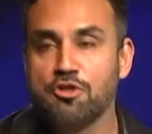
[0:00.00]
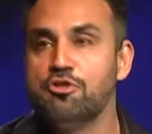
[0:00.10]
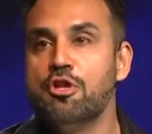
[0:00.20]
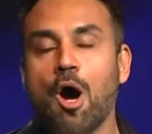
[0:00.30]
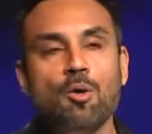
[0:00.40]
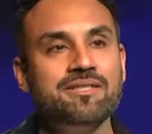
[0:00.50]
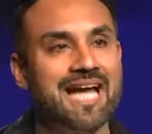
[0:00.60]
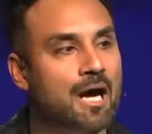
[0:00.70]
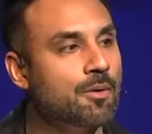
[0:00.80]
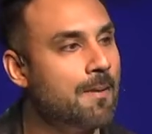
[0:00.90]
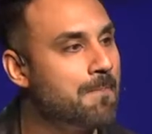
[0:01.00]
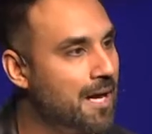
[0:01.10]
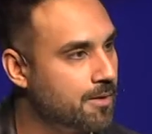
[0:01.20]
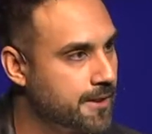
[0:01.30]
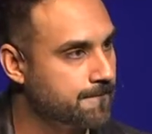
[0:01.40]
no doubt
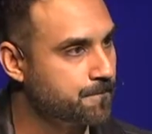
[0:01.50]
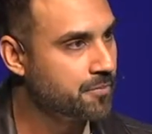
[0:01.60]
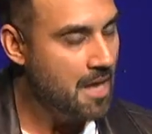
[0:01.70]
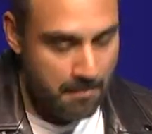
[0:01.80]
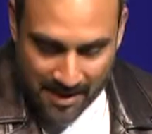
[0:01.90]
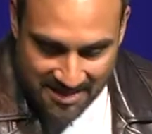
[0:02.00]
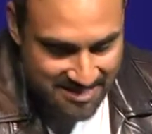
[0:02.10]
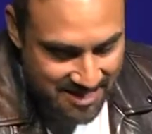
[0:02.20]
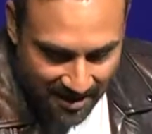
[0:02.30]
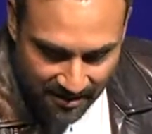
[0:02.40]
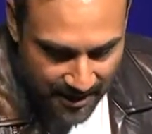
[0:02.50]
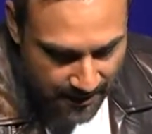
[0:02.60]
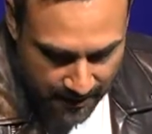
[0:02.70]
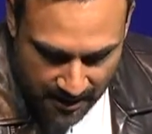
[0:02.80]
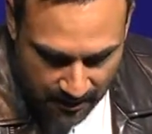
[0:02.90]
about it. Because nothing
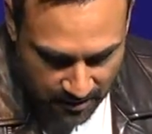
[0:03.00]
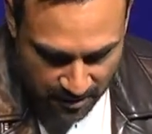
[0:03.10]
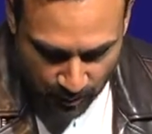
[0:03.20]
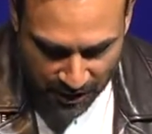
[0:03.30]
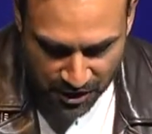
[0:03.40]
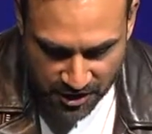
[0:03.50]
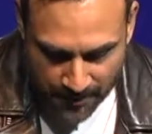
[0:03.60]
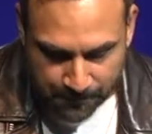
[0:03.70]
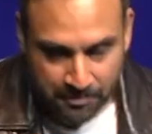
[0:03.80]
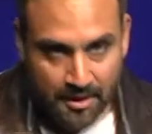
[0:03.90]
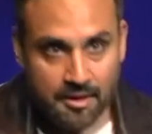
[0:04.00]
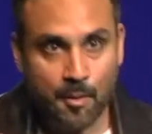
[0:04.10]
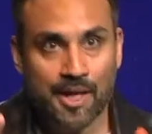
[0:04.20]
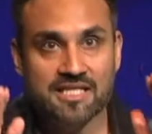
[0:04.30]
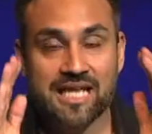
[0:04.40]
kills a relationship than
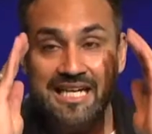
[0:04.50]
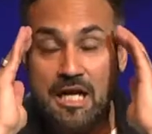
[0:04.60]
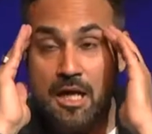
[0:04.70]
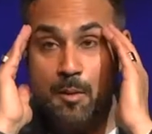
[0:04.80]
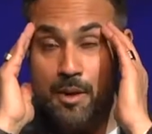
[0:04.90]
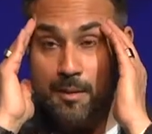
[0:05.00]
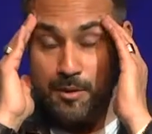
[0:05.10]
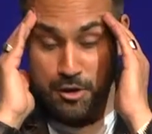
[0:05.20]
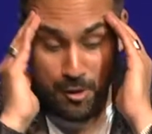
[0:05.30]
when you don't